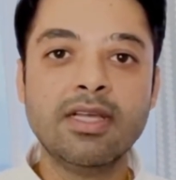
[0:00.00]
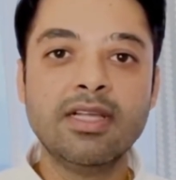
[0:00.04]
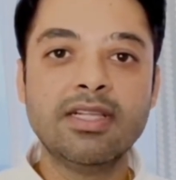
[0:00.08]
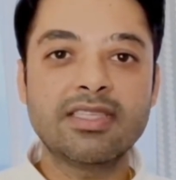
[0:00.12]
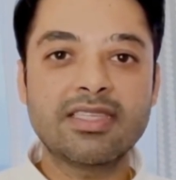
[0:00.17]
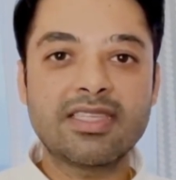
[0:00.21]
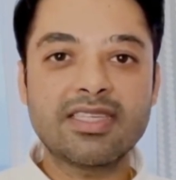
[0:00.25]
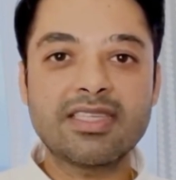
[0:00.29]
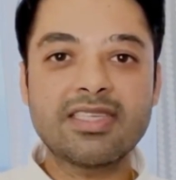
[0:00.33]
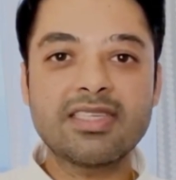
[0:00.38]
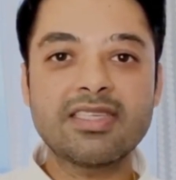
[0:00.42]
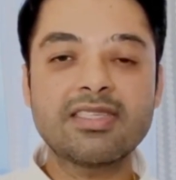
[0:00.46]

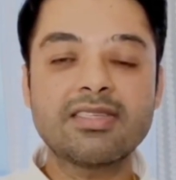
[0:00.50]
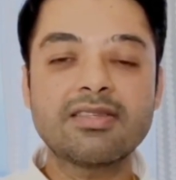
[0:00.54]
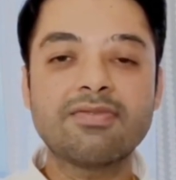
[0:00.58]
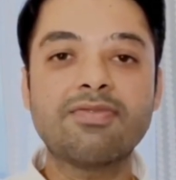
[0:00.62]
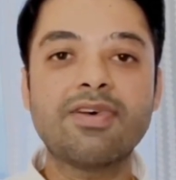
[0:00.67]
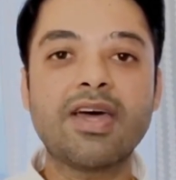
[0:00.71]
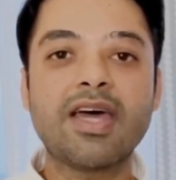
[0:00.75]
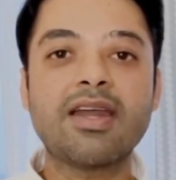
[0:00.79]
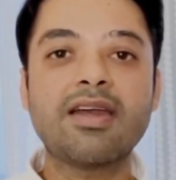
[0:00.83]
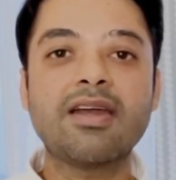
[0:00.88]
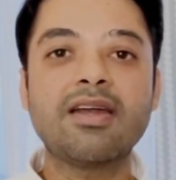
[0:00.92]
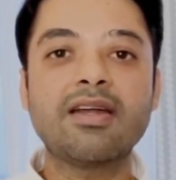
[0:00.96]
This is
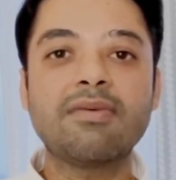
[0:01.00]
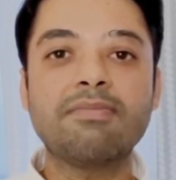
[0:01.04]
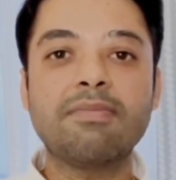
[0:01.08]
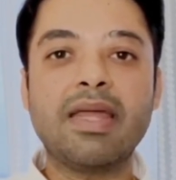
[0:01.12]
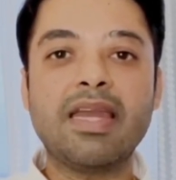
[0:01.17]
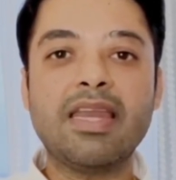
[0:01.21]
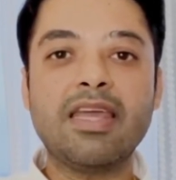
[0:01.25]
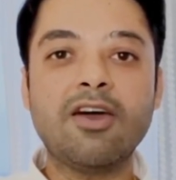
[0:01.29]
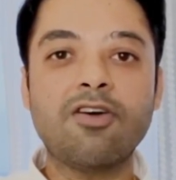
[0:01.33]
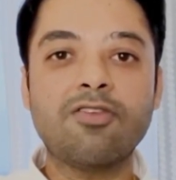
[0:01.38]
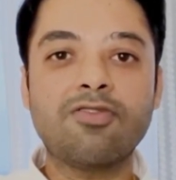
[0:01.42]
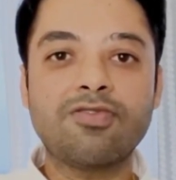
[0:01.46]
where
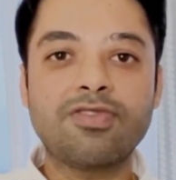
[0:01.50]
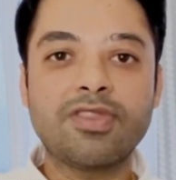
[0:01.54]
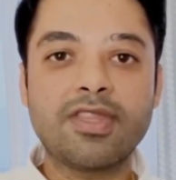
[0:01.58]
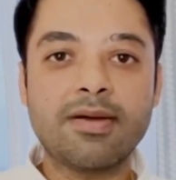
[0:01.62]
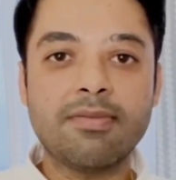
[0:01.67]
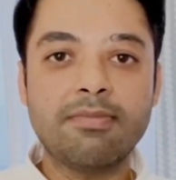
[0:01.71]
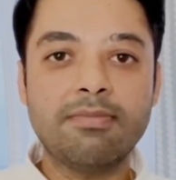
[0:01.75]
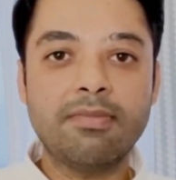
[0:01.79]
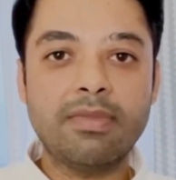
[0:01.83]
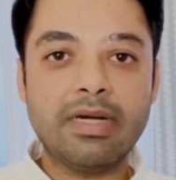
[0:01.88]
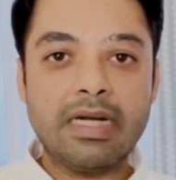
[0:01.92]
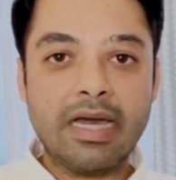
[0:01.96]
many of
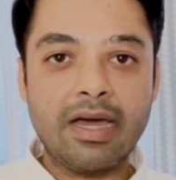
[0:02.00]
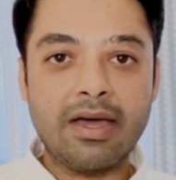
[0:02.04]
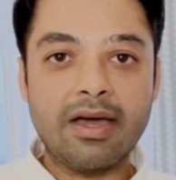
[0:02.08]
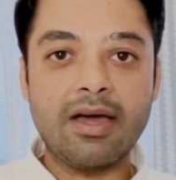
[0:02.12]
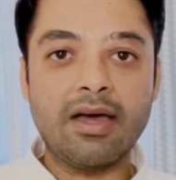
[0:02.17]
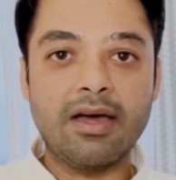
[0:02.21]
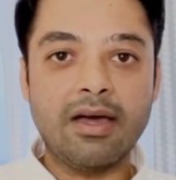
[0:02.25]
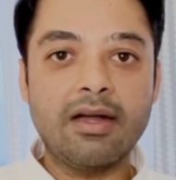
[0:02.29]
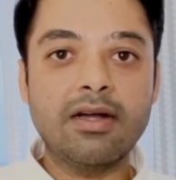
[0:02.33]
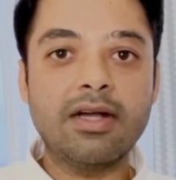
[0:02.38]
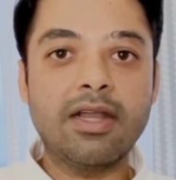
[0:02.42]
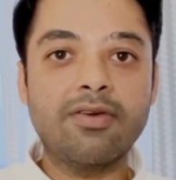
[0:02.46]
them
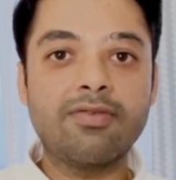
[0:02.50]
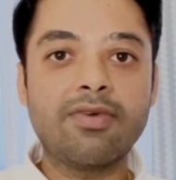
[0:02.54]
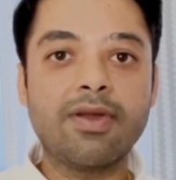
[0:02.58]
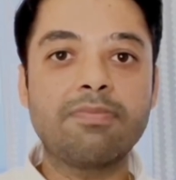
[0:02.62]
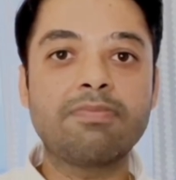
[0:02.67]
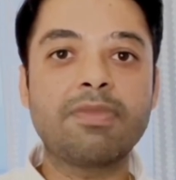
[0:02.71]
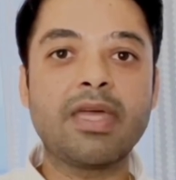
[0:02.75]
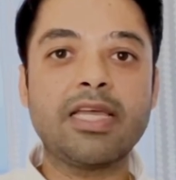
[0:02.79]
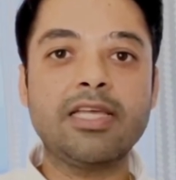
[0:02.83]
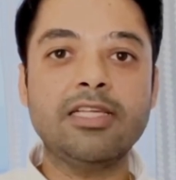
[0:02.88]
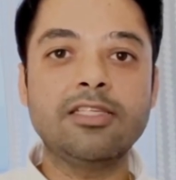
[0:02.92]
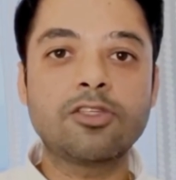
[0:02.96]
develop
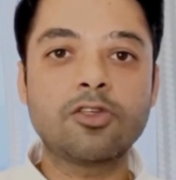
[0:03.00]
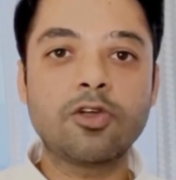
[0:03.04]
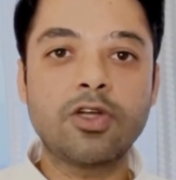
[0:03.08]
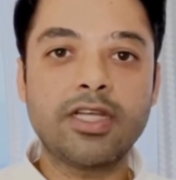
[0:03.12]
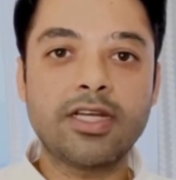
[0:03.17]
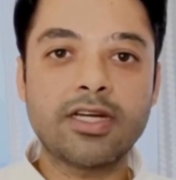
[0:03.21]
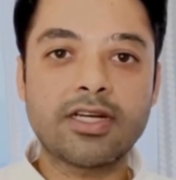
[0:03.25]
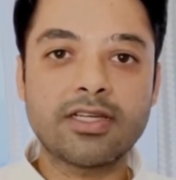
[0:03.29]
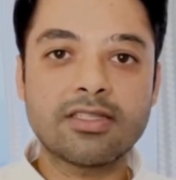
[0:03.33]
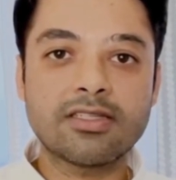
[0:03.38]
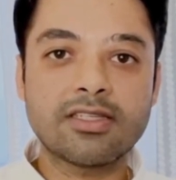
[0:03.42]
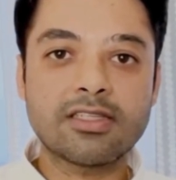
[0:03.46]
the
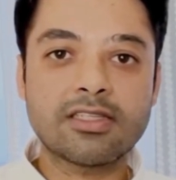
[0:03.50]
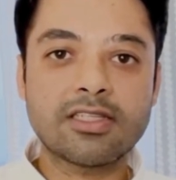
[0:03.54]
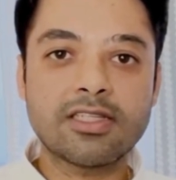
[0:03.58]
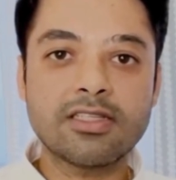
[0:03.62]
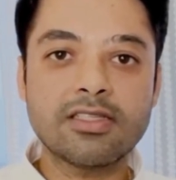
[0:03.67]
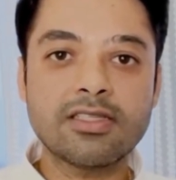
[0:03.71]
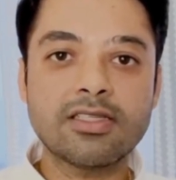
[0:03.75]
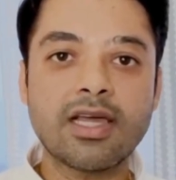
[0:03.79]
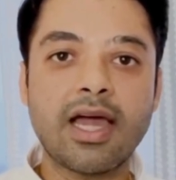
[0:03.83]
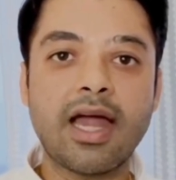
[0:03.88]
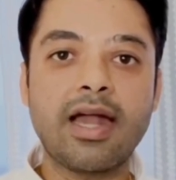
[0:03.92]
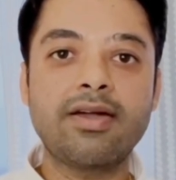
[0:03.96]
insulin
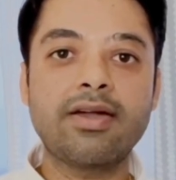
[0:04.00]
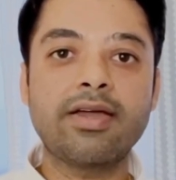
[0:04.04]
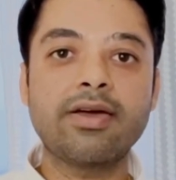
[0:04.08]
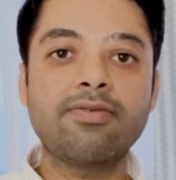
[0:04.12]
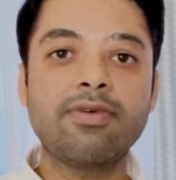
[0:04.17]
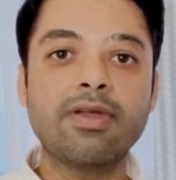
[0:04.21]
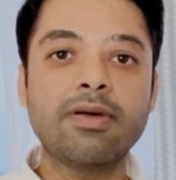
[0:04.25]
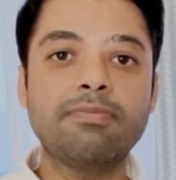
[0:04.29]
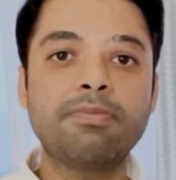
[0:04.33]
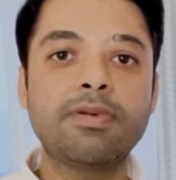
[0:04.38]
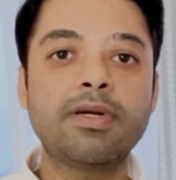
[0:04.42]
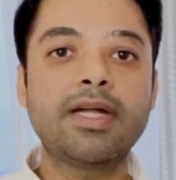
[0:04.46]
resistance and
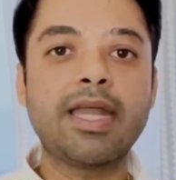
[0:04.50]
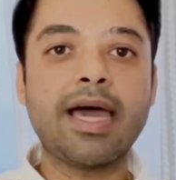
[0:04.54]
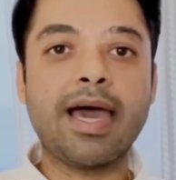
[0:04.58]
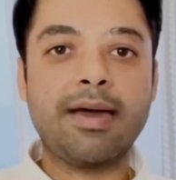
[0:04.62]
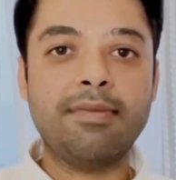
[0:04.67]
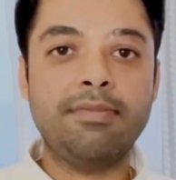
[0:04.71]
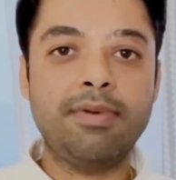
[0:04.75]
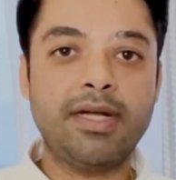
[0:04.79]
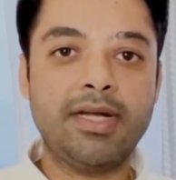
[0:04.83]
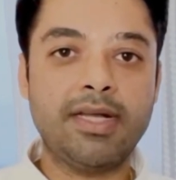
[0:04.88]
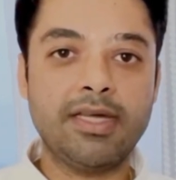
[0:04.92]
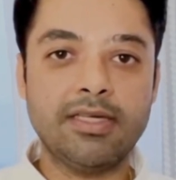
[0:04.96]
develop
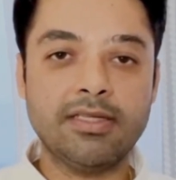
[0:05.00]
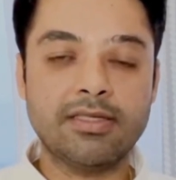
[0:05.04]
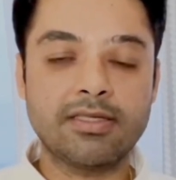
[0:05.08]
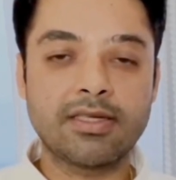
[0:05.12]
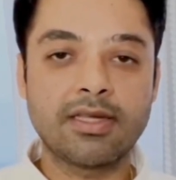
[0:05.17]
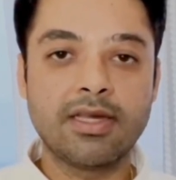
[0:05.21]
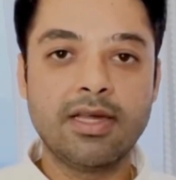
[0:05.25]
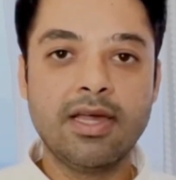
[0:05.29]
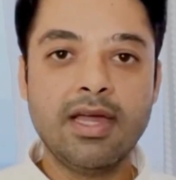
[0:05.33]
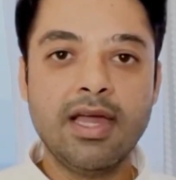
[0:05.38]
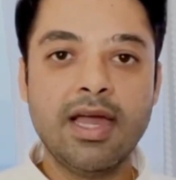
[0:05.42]
diabetes.